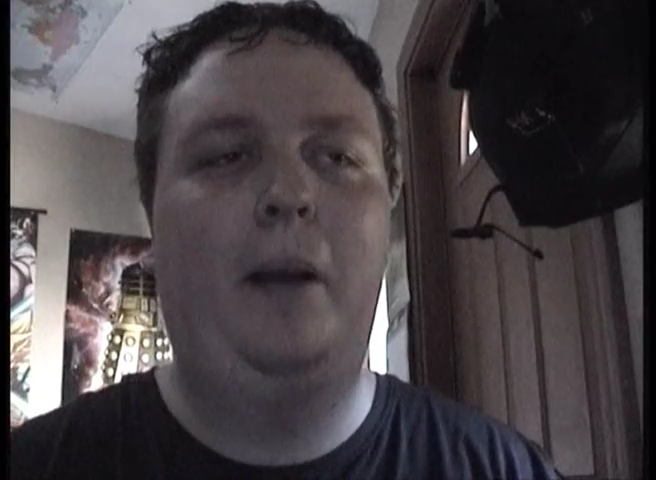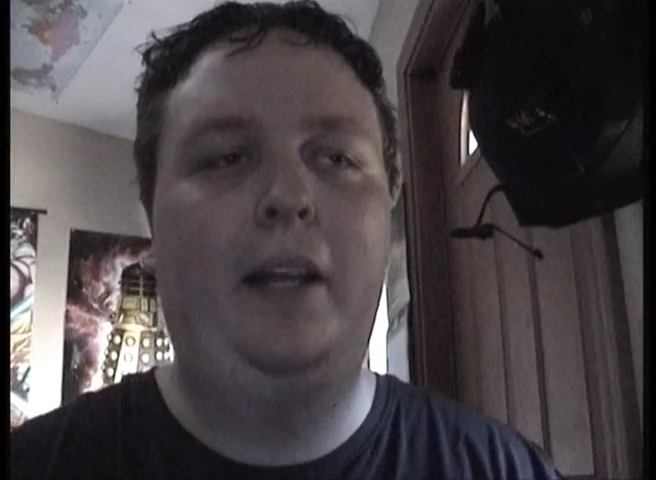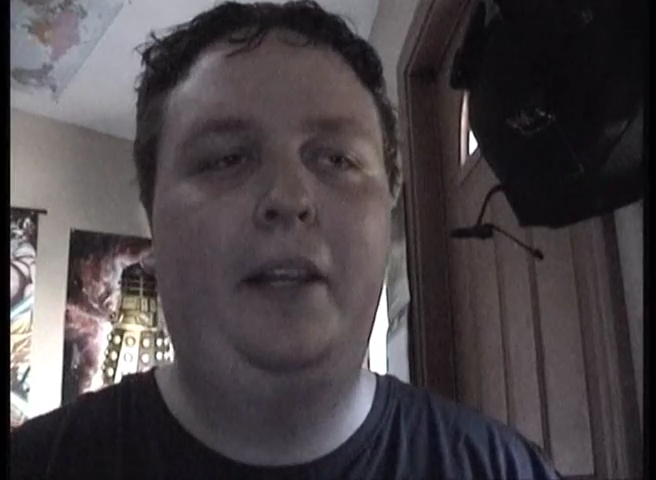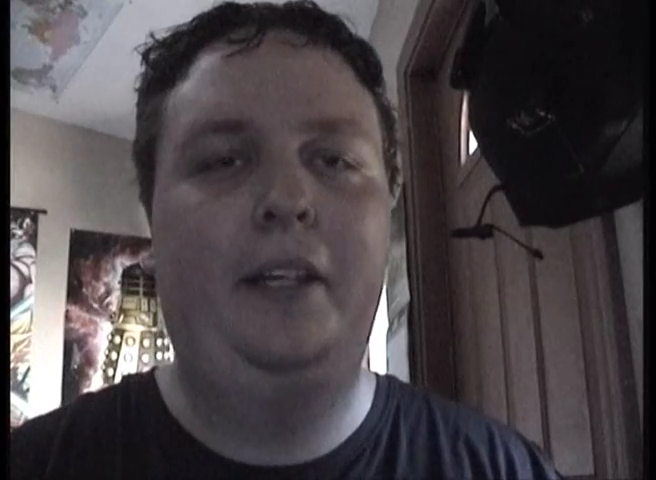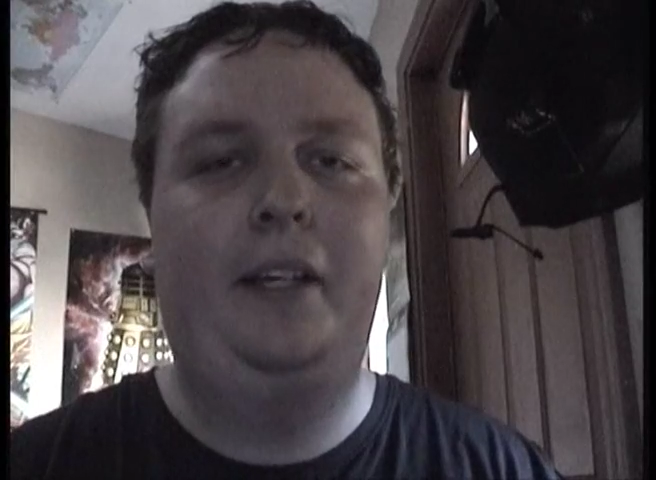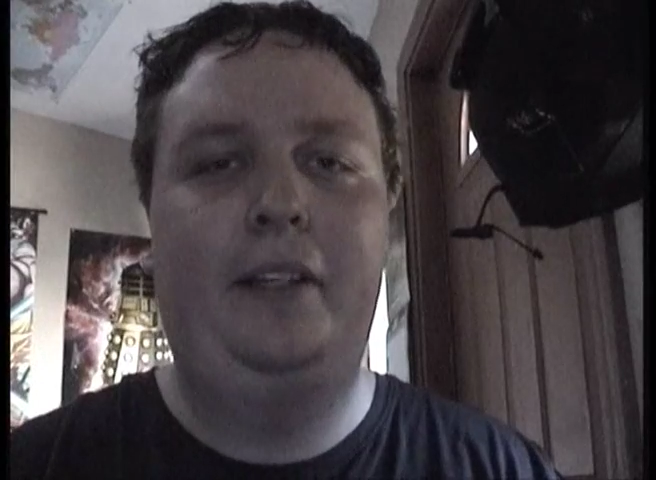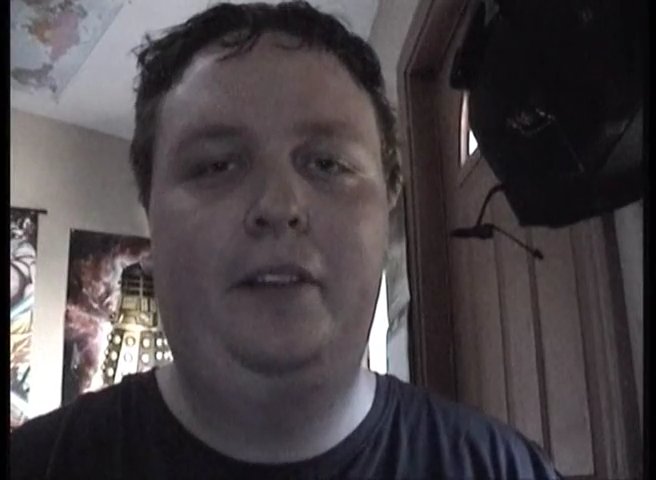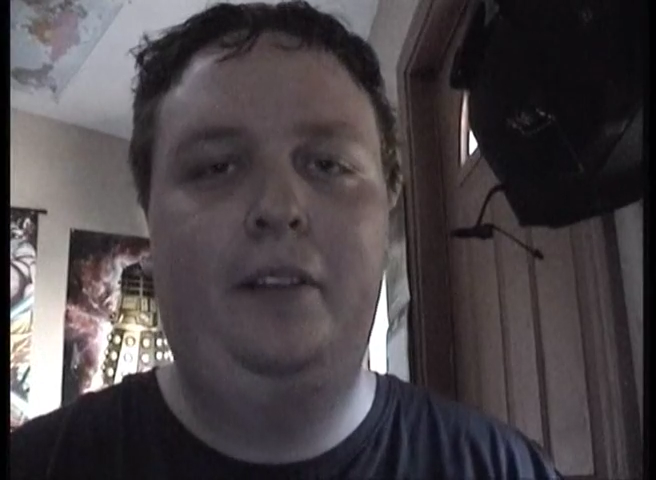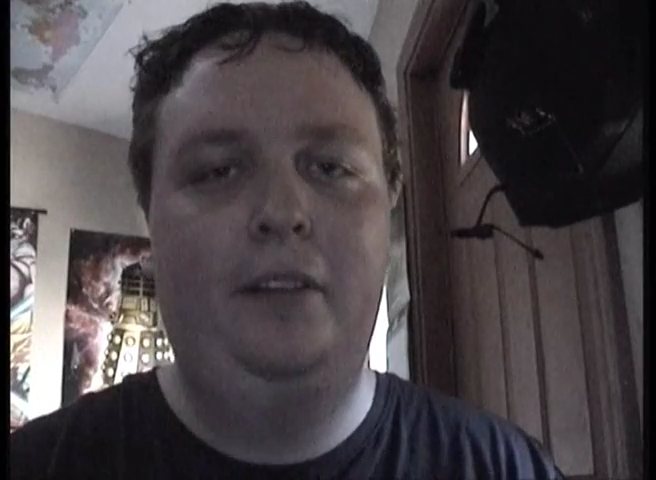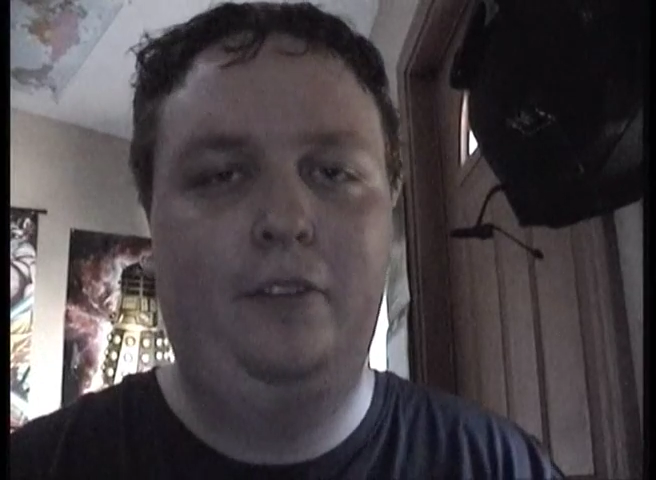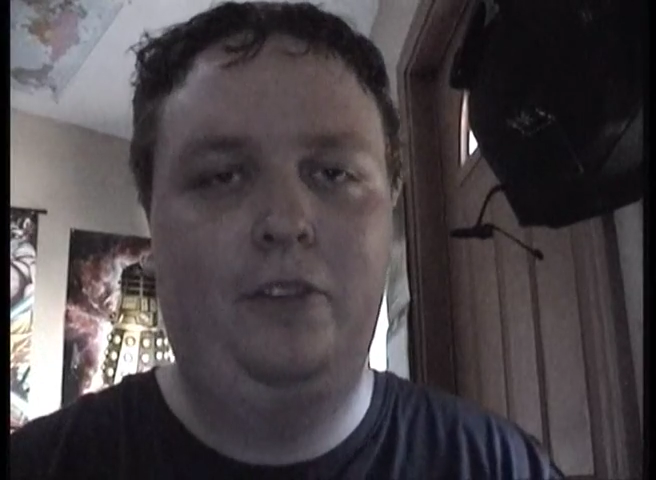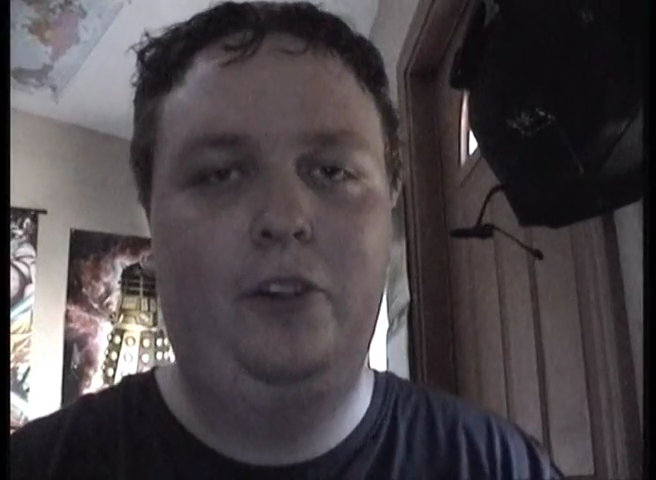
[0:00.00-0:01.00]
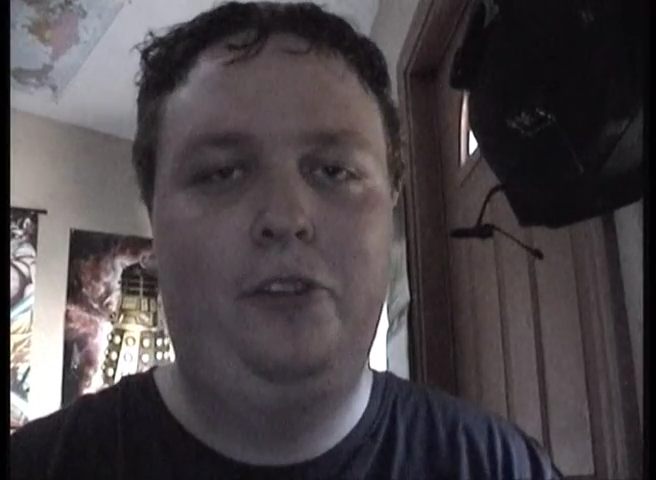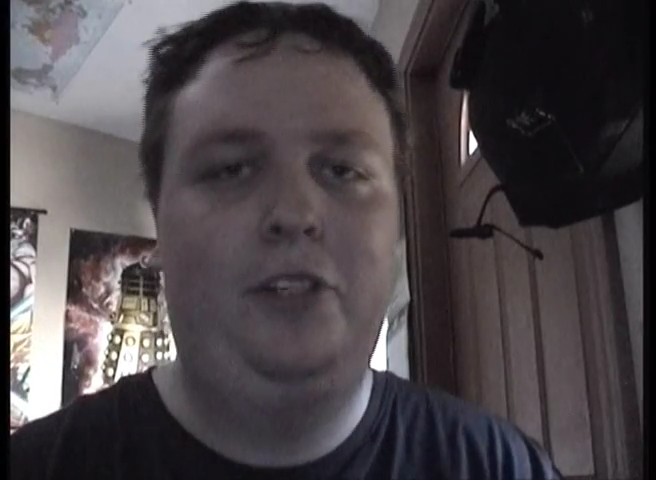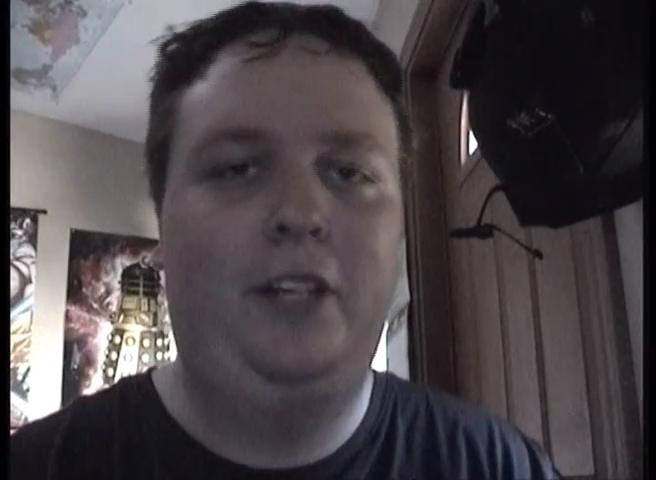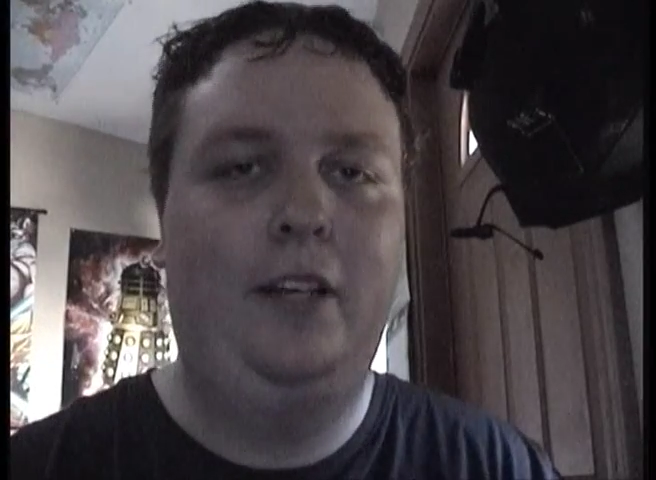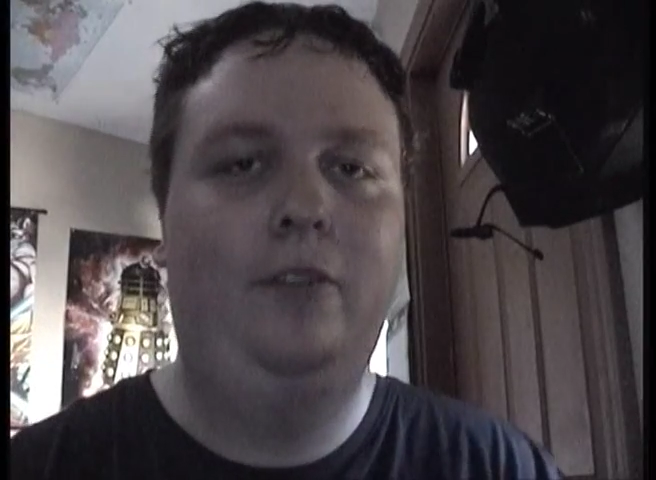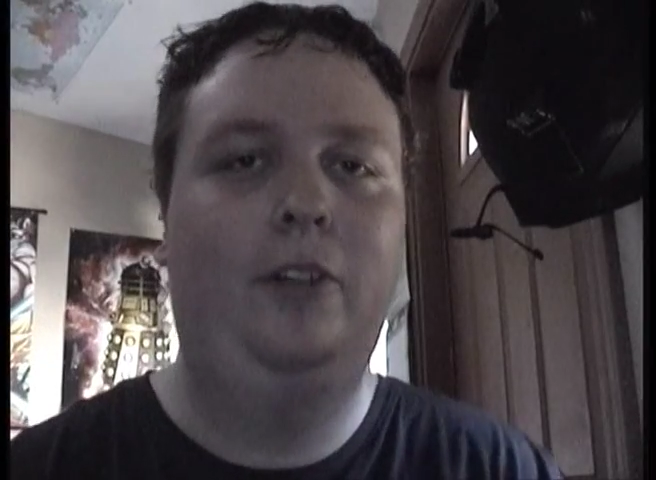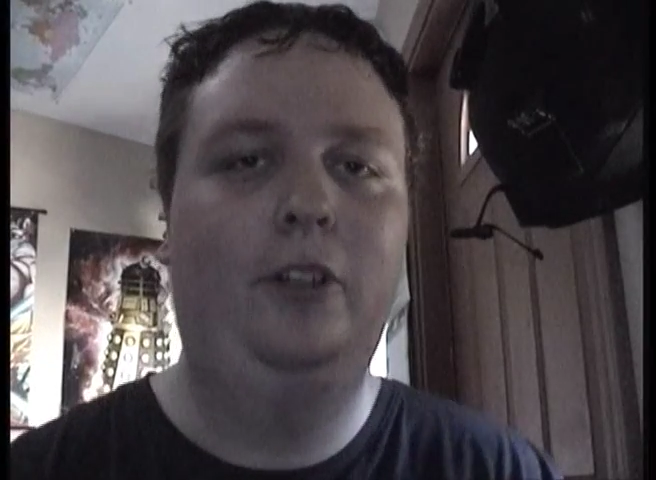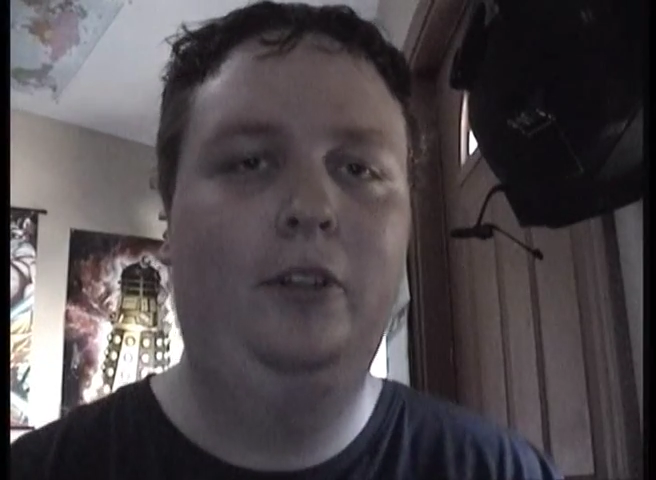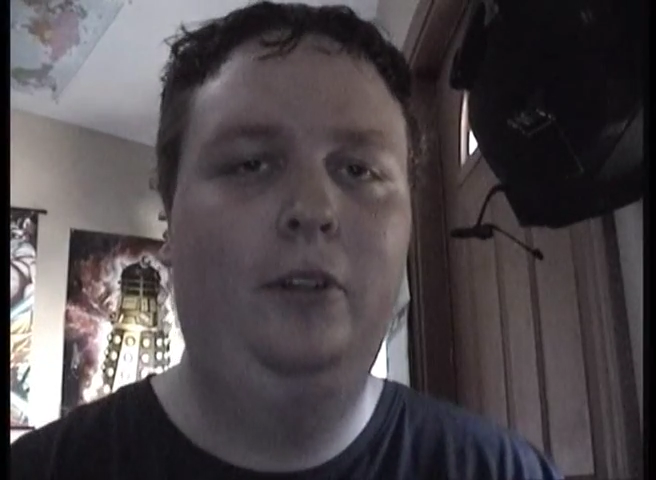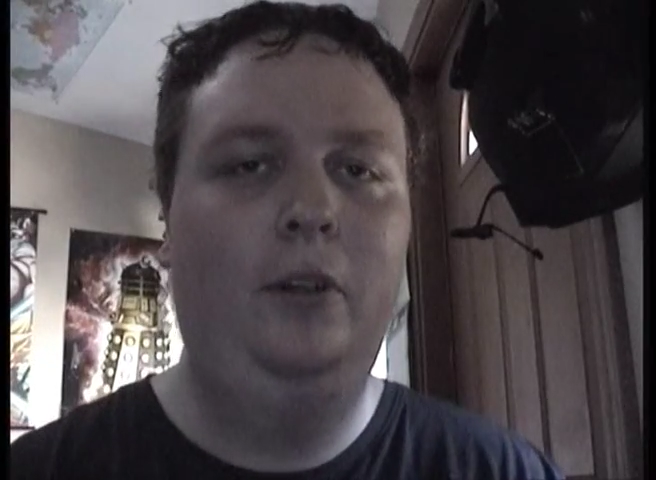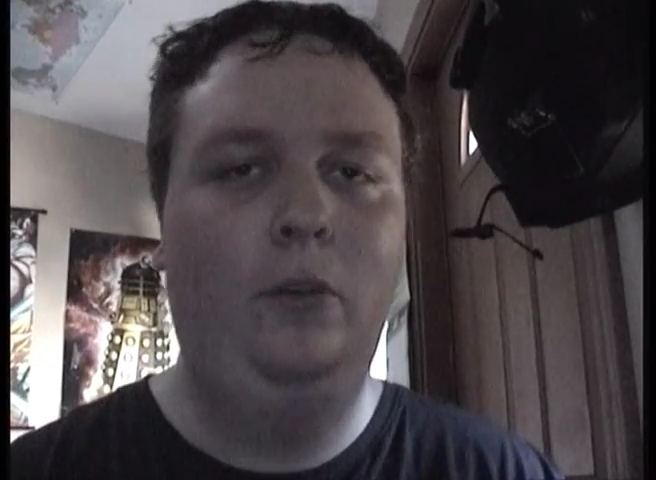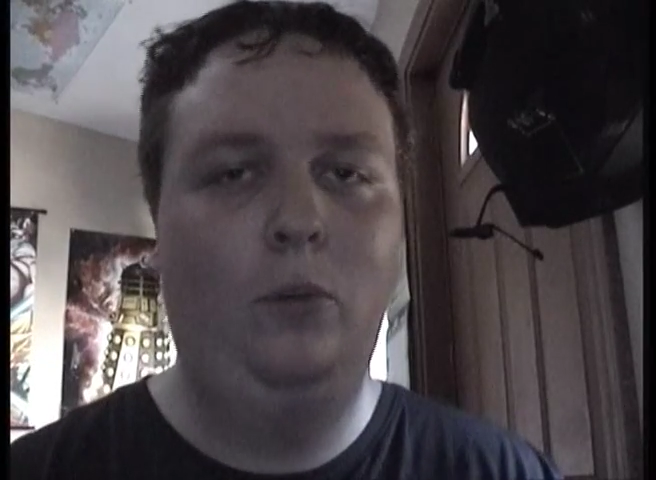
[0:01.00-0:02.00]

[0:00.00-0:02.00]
piloting the first ever